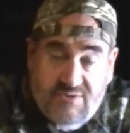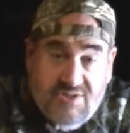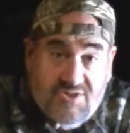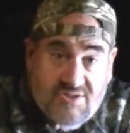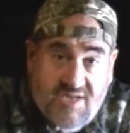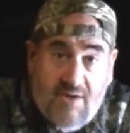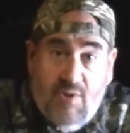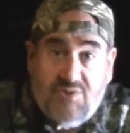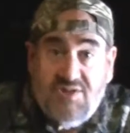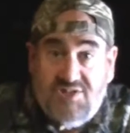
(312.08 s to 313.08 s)
Turns out
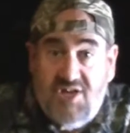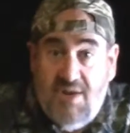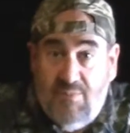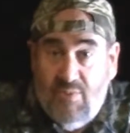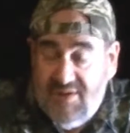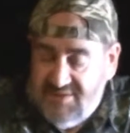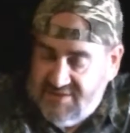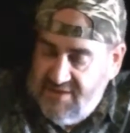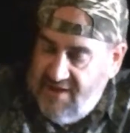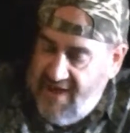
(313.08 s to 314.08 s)
most of the cheap
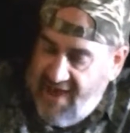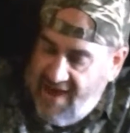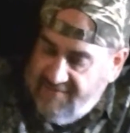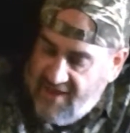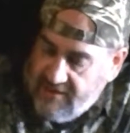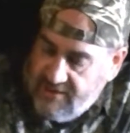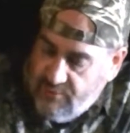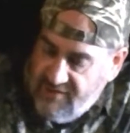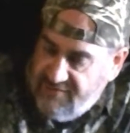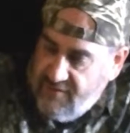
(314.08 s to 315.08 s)
ones have that little
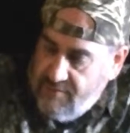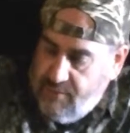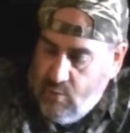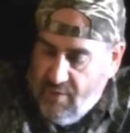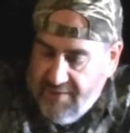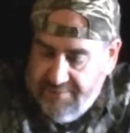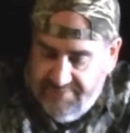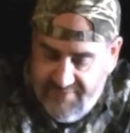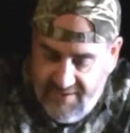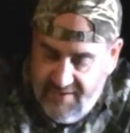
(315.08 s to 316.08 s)
refill port.
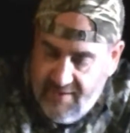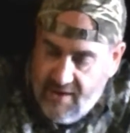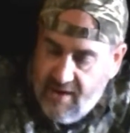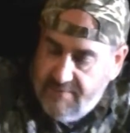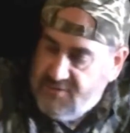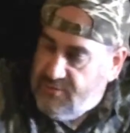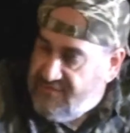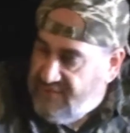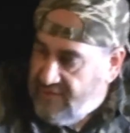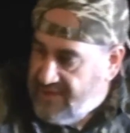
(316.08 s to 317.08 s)
To
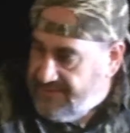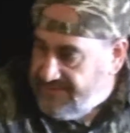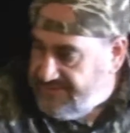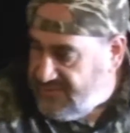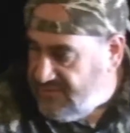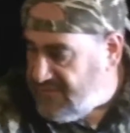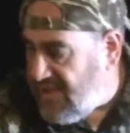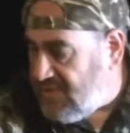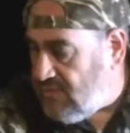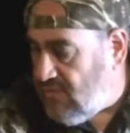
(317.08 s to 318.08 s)
refill it, you've
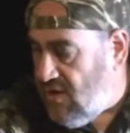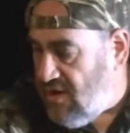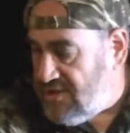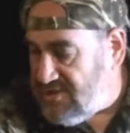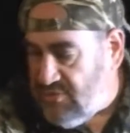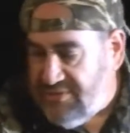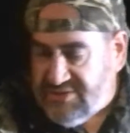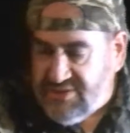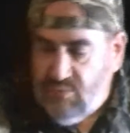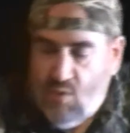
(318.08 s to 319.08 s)
got your large or your
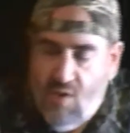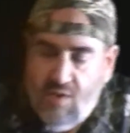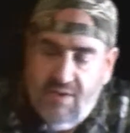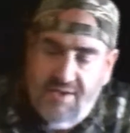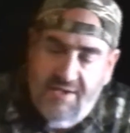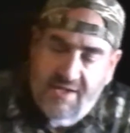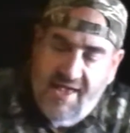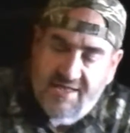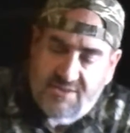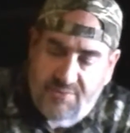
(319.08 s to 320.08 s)
small
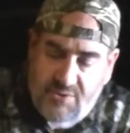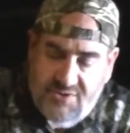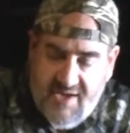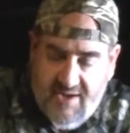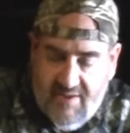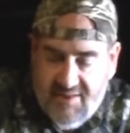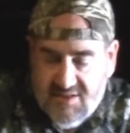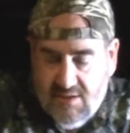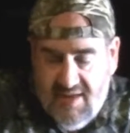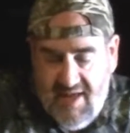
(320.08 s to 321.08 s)
cans of butane. I like this
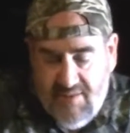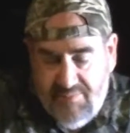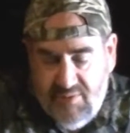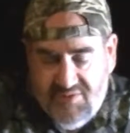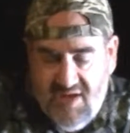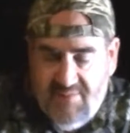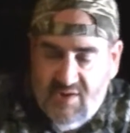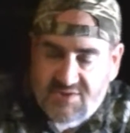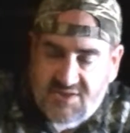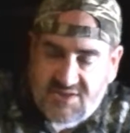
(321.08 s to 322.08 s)
little can of butane
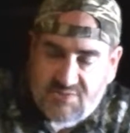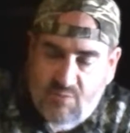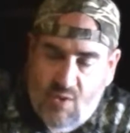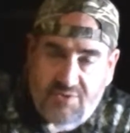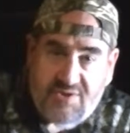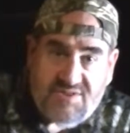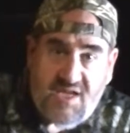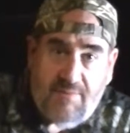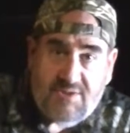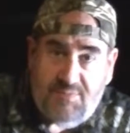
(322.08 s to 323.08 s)
because it's small and you can see
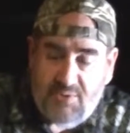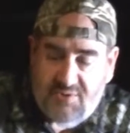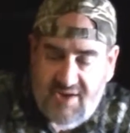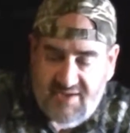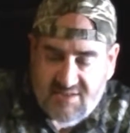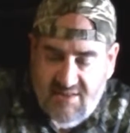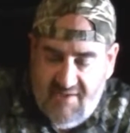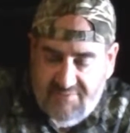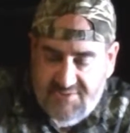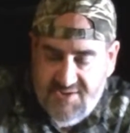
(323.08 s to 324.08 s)
how much butane is
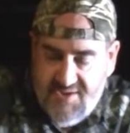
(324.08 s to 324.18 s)
left.